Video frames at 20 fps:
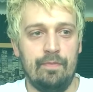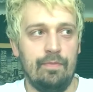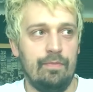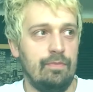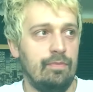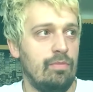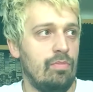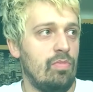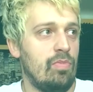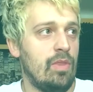
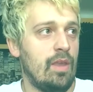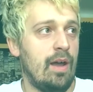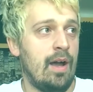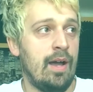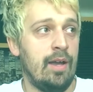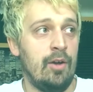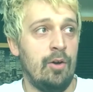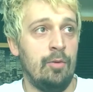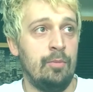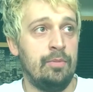I hope
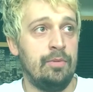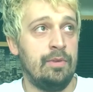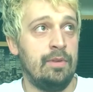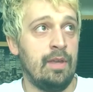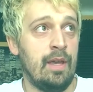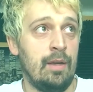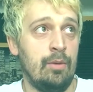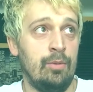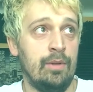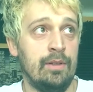they will
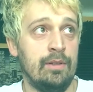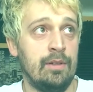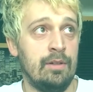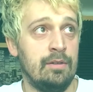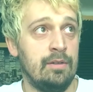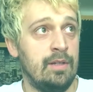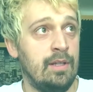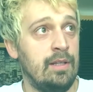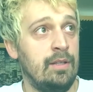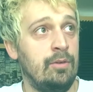continue in the